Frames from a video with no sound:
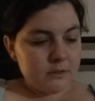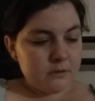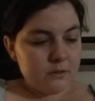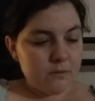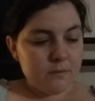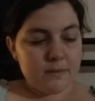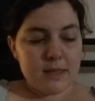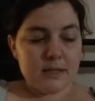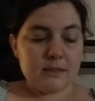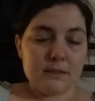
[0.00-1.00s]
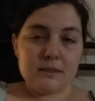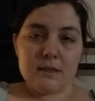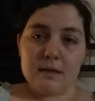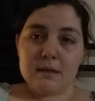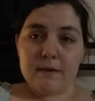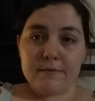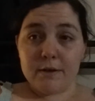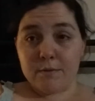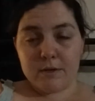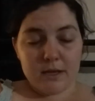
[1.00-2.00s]
So that's the
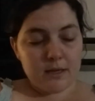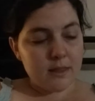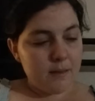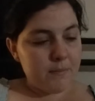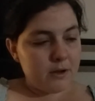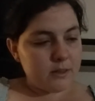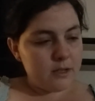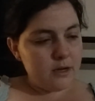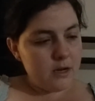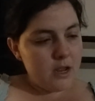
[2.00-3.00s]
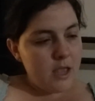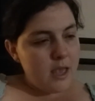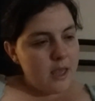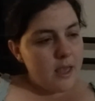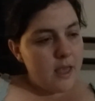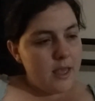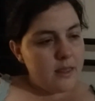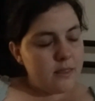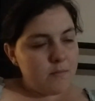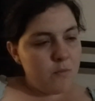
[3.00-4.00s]
evening routine, that part there.
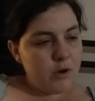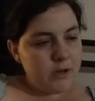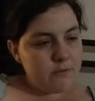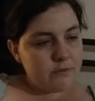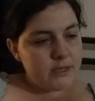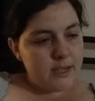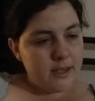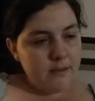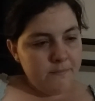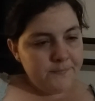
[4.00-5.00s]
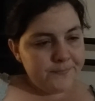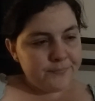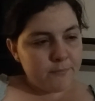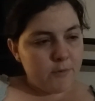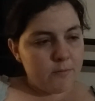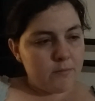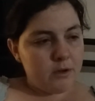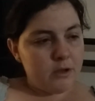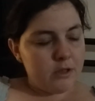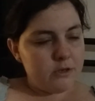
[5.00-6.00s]
And the morning routine, what we're
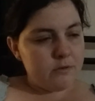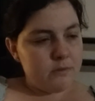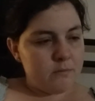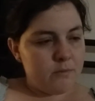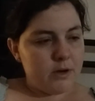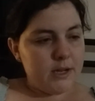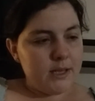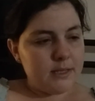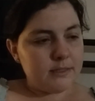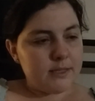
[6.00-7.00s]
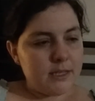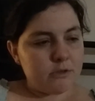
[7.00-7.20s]
going to do in the morning is get